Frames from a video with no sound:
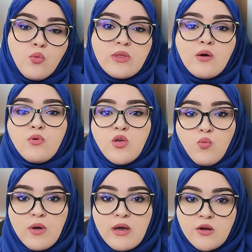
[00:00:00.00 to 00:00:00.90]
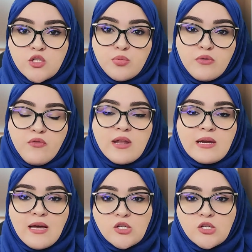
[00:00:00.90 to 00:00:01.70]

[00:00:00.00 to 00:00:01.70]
or that we wear to provide an